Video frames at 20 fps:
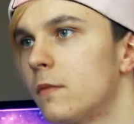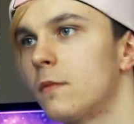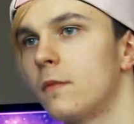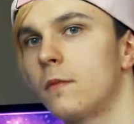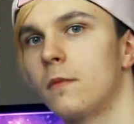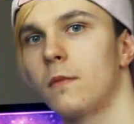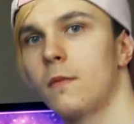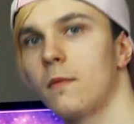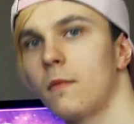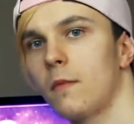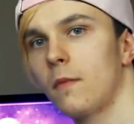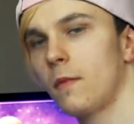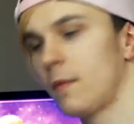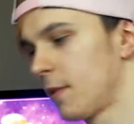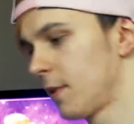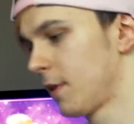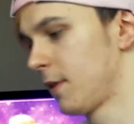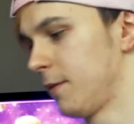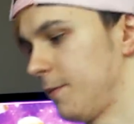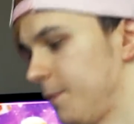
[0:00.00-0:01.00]

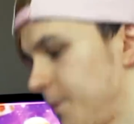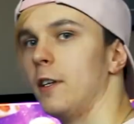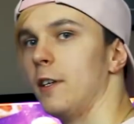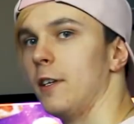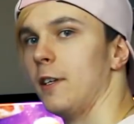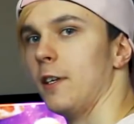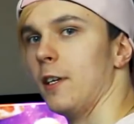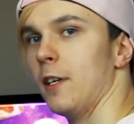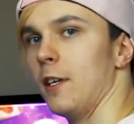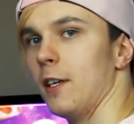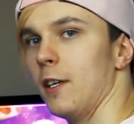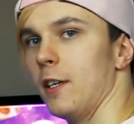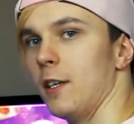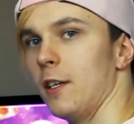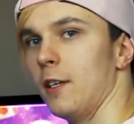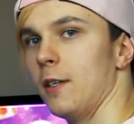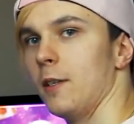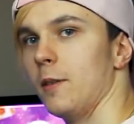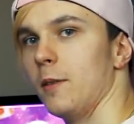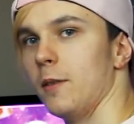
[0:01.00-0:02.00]

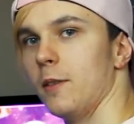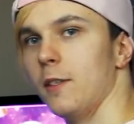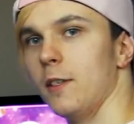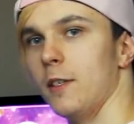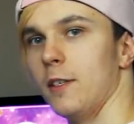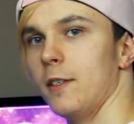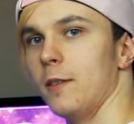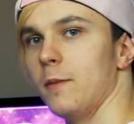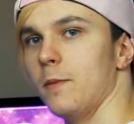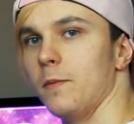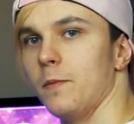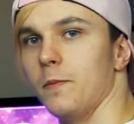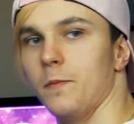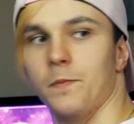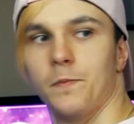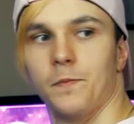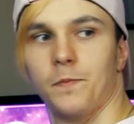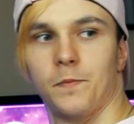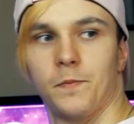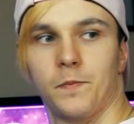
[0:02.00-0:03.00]

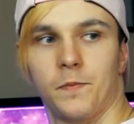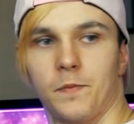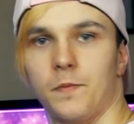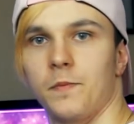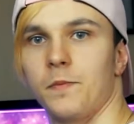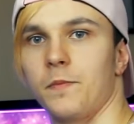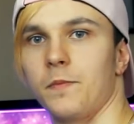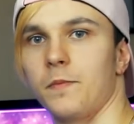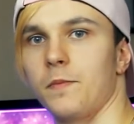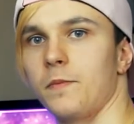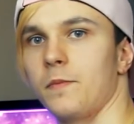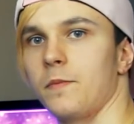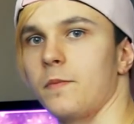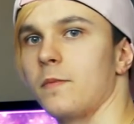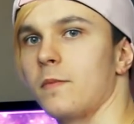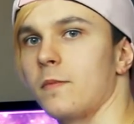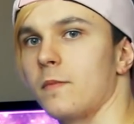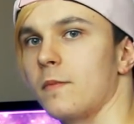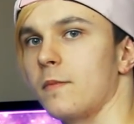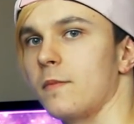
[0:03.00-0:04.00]

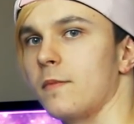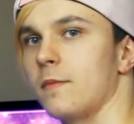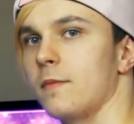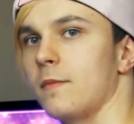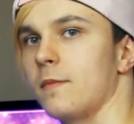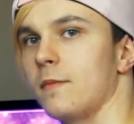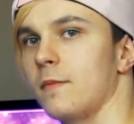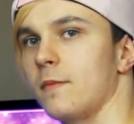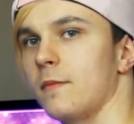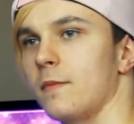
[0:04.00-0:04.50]
[no speech]